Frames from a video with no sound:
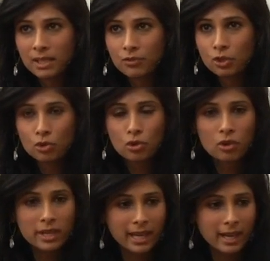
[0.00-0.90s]
If you
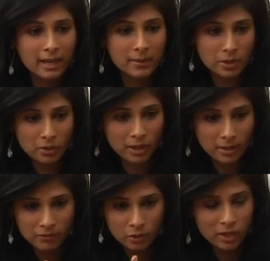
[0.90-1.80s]
look at
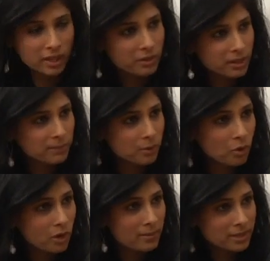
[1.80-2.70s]
the
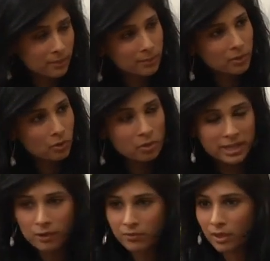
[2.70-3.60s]
programs that have been
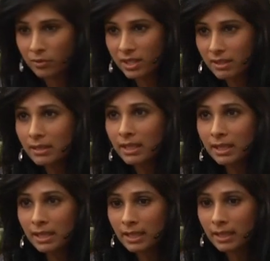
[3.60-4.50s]
rolled out very
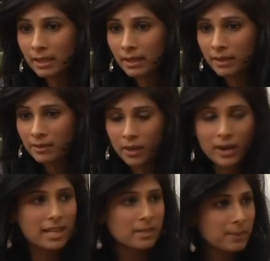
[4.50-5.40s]
recently,
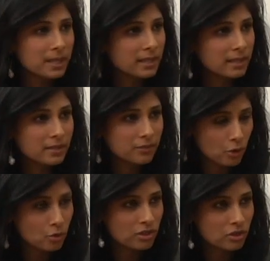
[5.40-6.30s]
there has been
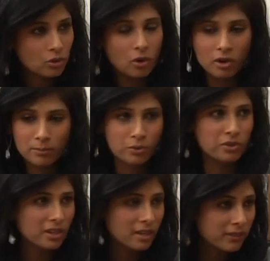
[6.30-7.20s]
focus on
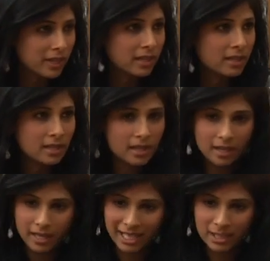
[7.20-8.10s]
preserving
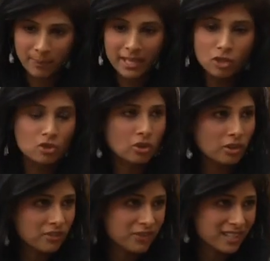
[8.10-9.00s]
expenditure
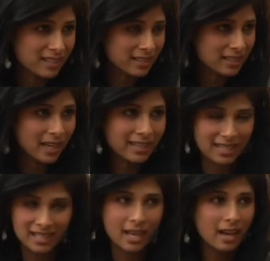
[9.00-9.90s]
on the fiscal side
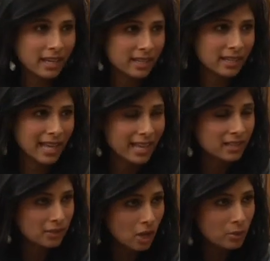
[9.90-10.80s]
that's targeted
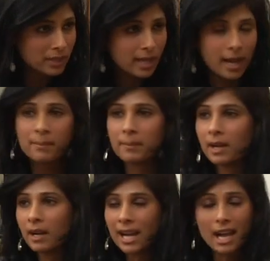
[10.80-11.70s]
at low-income
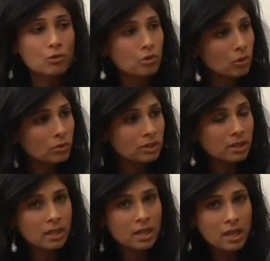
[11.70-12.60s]
households.